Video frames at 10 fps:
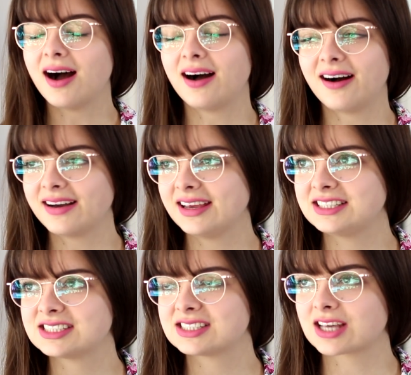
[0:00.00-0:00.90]
I
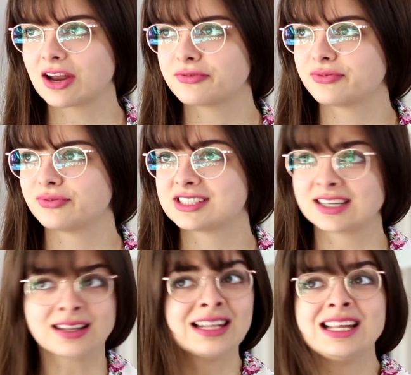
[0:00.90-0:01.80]
just kind of
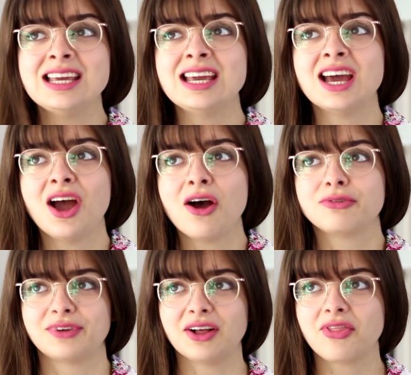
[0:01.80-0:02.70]
suddenly
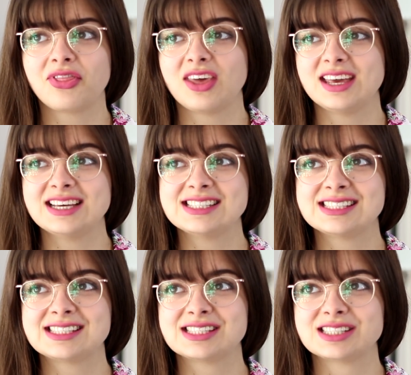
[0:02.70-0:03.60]
felt
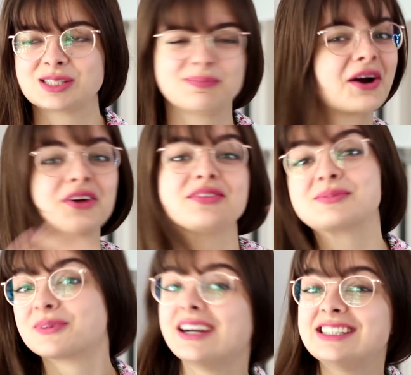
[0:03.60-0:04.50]
this spark of
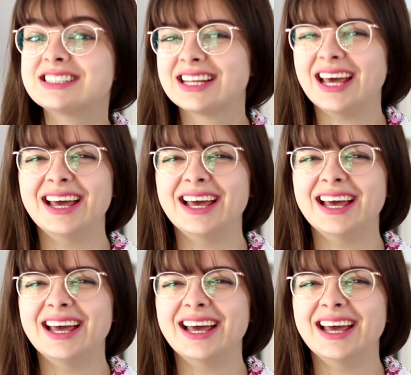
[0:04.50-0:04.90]
inspiration.